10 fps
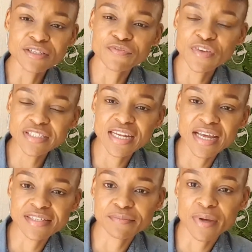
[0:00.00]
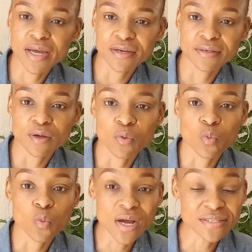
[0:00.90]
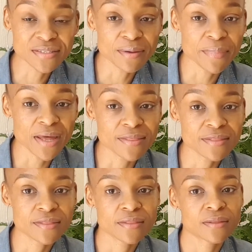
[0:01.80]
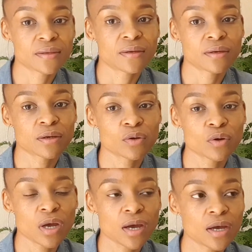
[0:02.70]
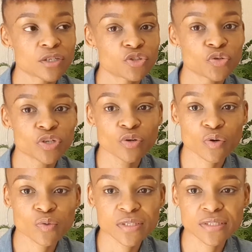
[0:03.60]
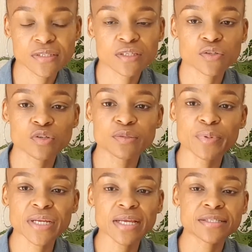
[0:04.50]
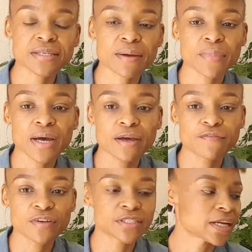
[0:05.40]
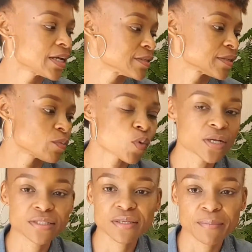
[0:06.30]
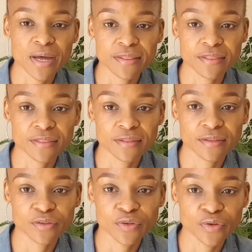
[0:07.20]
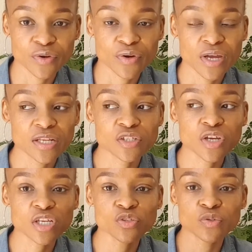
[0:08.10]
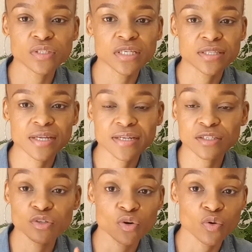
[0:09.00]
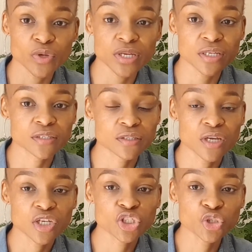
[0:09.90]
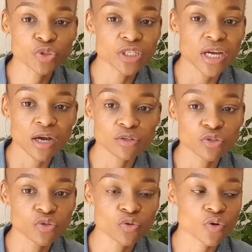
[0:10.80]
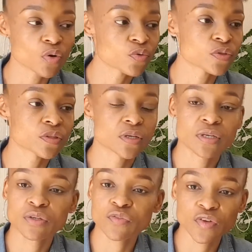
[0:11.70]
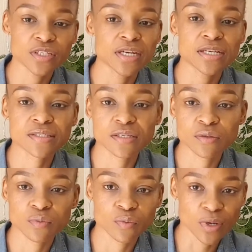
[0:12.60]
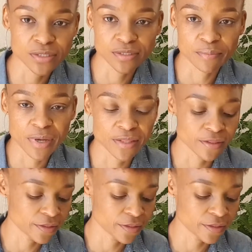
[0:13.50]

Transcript: fertilize mine once a month during growing season. So spring and summer, I fertilize them once a month. As long as you see that it's growing, it's shooting out new growth, you fertilize it once a month.